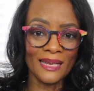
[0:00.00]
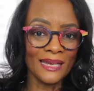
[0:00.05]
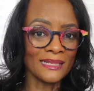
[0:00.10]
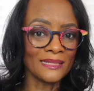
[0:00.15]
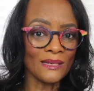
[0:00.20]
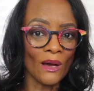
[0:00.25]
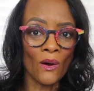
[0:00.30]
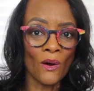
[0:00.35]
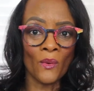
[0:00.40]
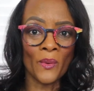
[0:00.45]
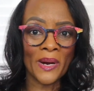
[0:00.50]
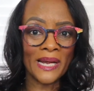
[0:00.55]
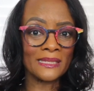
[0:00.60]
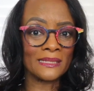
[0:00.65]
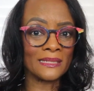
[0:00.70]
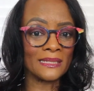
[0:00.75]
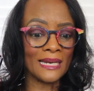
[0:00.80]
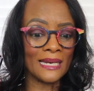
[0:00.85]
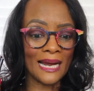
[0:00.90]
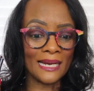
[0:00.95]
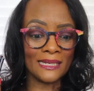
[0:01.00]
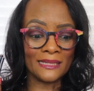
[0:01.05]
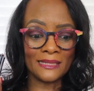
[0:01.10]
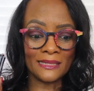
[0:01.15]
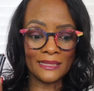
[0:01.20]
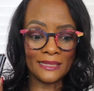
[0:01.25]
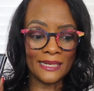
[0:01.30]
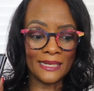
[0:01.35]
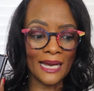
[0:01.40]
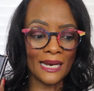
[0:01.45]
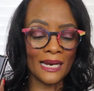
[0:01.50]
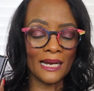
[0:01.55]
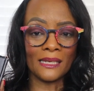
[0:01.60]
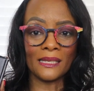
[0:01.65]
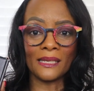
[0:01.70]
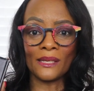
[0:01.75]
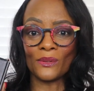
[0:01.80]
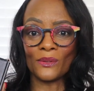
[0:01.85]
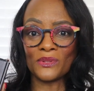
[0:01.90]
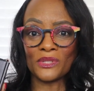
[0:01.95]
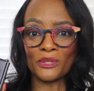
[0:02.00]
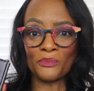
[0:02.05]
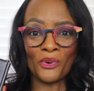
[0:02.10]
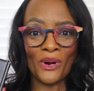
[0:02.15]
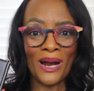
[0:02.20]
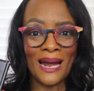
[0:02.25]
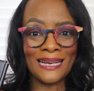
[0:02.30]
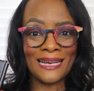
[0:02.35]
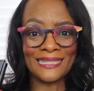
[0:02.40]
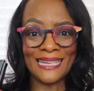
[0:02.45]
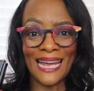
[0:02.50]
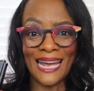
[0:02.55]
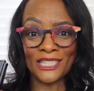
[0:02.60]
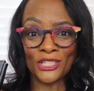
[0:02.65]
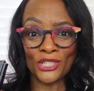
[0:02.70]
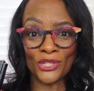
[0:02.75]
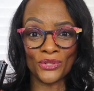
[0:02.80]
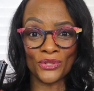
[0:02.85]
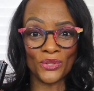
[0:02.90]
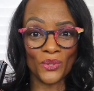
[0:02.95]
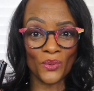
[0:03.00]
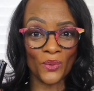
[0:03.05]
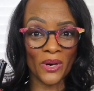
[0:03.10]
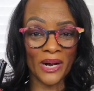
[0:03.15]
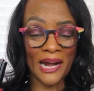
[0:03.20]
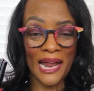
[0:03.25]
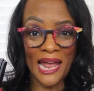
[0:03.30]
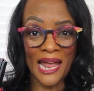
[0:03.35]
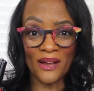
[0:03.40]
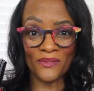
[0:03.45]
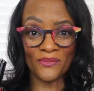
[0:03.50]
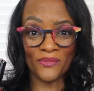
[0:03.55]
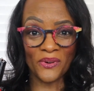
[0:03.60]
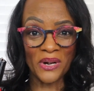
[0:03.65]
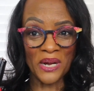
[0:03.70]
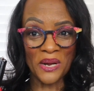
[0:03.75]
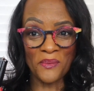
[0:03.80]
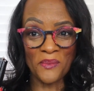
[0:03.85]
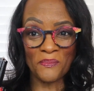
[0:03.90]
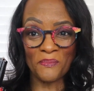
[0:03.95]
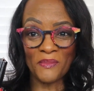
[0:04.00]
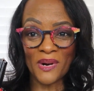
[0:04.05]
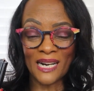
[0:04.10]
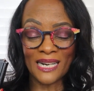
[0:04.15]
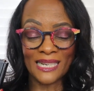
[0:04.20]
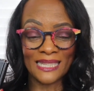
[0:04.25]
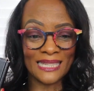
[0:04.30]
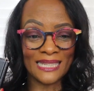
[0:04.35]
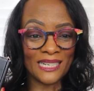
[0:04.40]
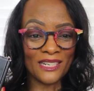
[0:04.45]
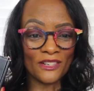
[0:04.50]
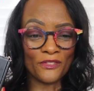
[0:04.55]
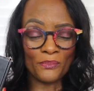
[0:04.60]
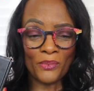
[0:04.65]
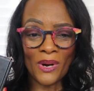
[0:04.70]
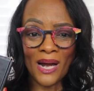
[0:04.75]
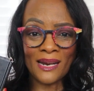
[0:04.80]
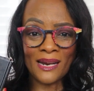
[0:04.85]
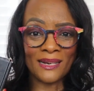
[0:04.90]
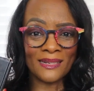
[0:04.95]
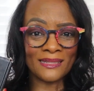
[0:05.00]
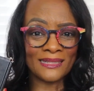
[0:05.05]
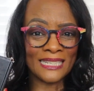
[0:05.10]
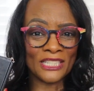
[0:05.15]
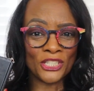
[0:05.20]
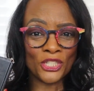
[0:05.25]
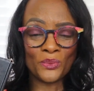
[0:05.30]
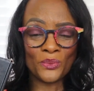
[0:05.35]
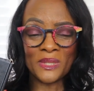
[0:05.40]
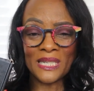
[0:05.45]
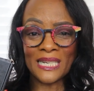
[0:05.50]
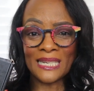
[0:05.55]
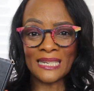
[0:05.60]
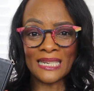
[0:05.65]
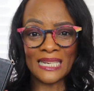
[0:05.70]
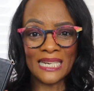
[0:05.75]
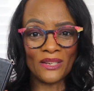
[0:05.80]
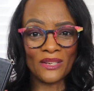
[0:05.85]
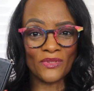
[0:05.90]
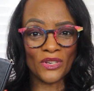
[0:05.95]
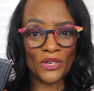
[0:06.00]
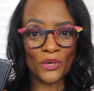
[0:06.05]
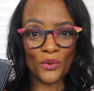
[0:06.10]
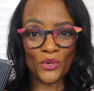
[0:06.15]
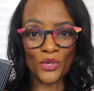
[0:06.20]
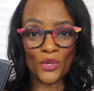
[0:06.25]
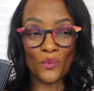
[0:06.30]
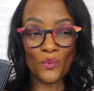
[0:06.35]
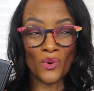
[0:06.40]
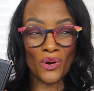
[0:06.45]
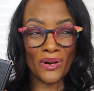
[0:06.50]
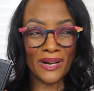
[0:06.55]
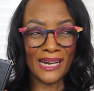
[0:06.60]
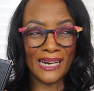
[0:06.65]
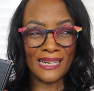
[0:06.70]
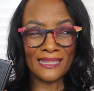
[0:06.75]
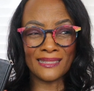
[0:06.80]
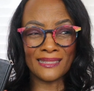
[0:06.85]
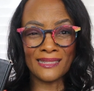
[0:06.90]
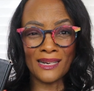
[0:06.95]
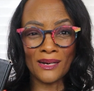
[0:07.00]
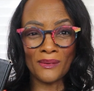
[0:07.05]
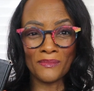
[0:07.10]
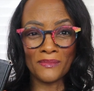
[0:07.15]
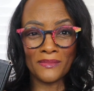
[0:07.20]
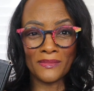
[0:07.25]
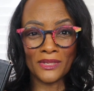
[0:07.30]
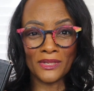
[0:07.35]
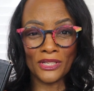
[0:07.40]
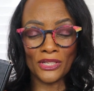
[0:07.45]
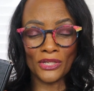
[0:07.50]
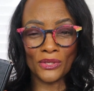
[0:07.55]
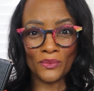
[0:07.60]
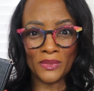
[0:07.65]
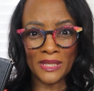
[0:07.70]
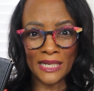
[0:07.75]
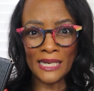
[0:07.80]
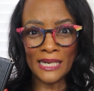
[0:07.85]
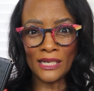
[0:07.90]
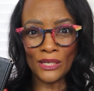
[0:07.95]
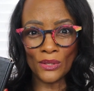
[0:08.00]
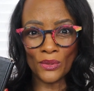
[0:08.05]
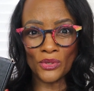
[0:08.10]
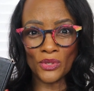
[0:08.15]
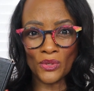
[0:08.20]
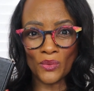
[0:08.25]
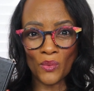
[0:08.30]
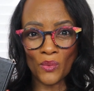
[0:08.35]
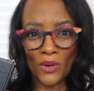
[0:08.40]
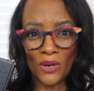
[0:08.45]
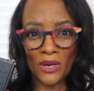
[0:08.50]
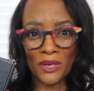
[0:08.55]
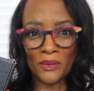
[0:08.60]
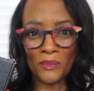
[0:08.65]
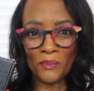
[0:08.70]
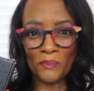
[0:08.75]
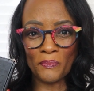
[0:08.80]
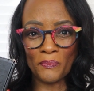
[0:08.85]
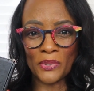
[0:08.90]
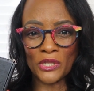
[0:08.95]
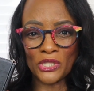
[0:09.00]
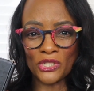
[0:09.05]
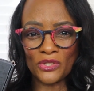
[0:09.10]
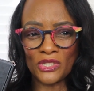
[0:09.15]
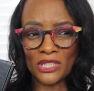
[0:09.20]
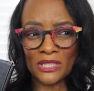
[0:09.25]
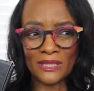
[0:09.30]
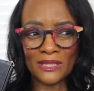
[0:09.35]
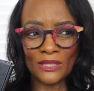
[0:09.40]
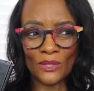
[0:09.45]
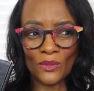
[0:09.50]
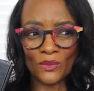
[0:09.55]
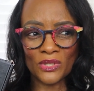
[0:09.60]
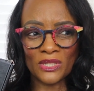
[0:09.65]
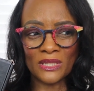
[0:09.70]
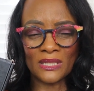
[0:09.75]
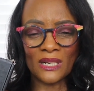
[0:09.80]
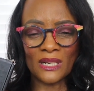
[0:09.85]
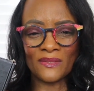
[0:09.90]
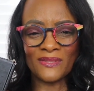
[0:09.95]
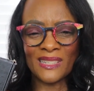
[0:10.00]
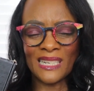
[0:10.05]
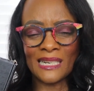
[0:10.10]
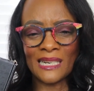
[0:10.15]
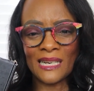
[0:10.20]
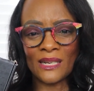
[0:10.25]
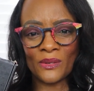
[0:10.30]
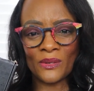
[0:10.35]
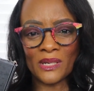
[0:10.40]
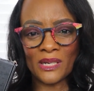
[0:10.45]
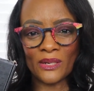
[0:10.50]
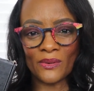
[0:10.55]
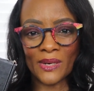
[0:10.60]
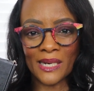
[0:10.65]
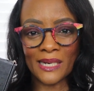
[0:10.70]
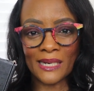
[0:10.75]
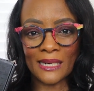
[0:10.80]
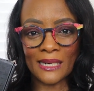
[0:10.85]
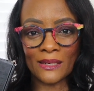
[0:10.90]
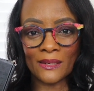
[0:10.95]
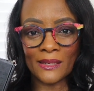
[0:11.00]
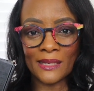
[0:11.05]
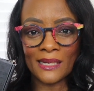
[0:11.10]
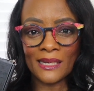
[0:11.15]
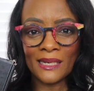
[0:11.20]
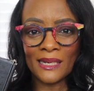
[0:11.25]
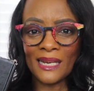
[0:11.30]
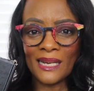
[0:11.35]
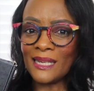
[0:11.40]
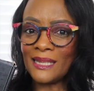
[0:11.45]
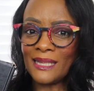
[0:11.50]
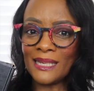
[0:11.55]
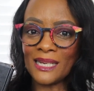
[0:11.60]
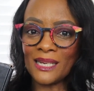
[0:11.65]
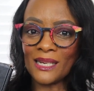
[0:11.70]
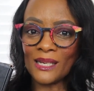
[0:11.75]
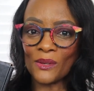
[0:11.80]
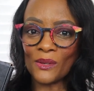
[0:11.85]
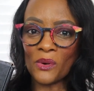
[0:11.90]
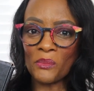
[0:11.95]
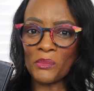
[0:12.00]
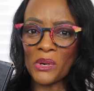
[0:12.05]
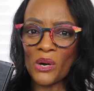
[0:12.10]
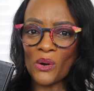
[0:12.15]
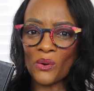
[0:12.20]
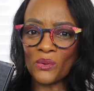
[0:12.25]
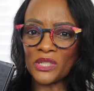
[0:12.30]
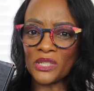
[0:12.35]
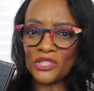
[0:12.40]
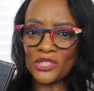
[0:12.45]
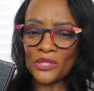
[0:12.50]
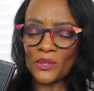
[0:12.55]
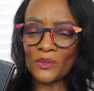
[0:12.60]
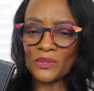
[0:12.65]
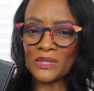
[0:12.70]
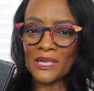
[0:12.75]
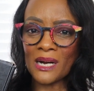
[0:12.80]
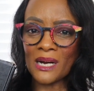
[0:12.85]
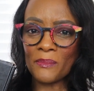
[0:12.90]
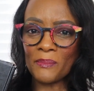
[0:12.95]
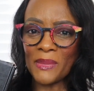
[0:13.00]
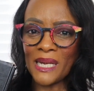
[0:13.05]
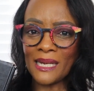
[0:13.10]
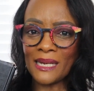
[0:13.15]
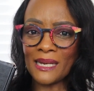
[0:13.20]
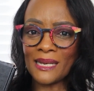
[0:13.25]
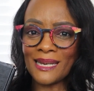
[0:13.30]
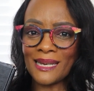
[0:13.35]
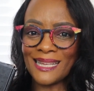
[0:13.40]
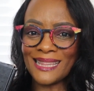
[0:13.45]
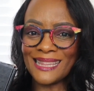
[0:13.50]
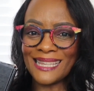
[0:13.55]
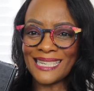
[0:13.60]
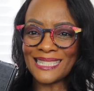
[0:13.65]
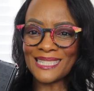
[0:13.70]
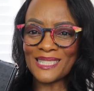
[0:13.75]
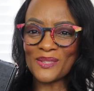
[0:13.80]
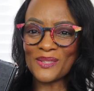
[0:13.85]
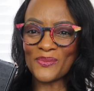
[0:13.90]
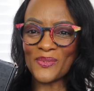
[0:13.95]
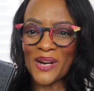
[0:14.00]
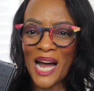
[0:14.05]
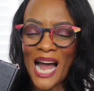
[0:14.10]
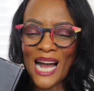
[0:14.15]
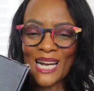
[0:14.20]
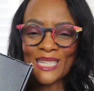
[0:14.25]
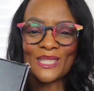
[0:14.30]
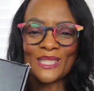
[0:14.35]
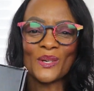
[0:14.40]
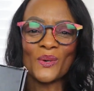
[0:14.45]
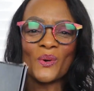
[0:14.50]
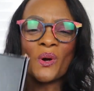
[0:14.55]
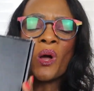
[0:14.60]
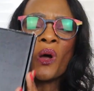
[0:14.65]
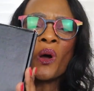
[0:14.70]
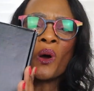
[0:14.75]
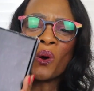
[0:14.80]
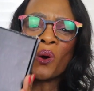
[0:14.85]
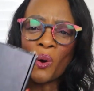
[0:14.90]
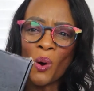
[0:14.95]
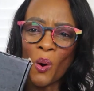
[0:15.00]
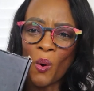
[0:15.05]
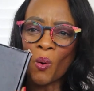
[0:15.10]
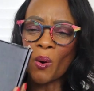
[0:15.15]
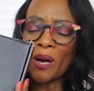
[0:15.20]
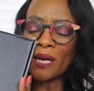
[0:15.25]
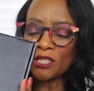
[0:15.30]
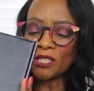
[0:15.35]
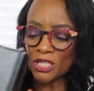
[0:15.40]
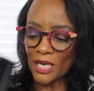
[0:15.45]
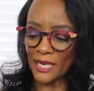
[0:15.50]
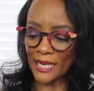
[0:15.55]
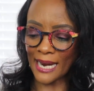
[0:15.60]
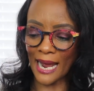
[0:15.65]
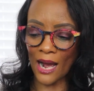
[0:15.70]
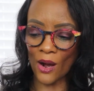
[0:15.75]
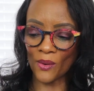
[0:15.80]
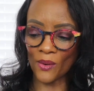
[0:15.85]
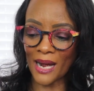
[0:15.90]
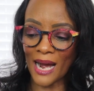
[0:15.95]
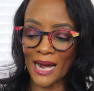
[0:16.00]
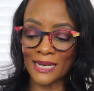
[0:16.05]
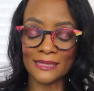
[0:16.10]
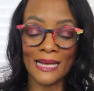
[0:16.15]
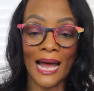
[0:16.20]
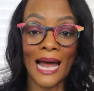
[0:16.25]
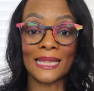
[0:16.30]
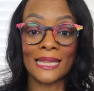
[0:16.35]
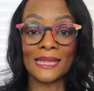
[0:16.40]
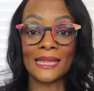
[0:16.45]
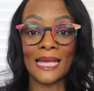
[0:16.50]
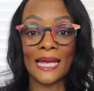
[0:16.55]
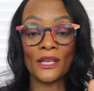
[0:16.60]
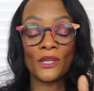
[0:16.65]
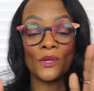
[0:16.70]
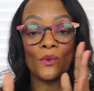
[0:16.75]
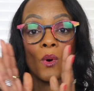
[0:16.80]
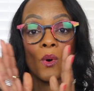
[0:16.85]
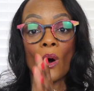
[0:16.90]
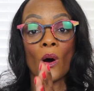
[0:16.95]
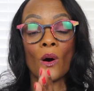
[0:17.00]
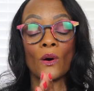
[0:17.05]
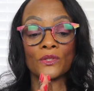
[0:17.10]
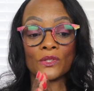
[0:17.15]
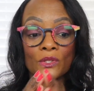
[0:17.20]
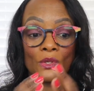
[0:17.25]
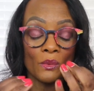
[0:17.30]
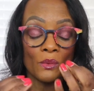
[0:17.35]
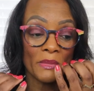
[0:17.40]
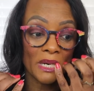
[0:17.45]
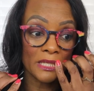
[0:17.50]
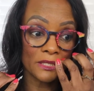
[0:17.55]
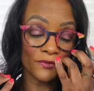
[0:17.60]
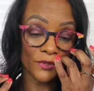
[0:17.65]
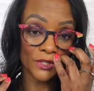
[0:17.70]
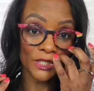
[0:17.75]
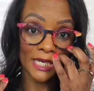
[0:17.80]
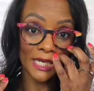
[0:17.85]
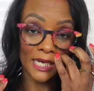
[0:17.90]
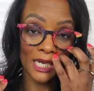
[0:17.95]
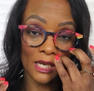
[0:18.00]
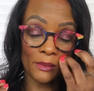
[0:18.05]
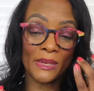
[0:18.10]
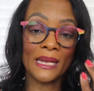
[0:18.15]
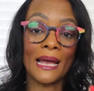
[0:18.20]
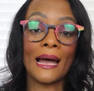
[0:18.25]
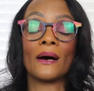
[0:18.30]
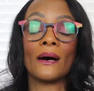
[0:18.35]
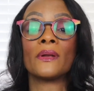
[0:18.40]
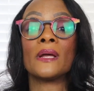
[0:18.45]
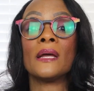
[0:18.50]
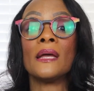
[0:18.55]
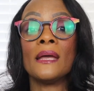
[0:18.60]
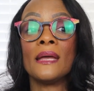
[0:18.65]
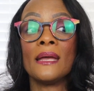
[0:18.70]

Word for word: It's always nice to get a little surprise at your door every month of products that you didn't even know you wanted, and some you did know you want, but you just told yourself, nah, I don't need it right now. And then lo and behold, it shows up in this box. So go and check it out, guys. I thank you all so much for checking me out.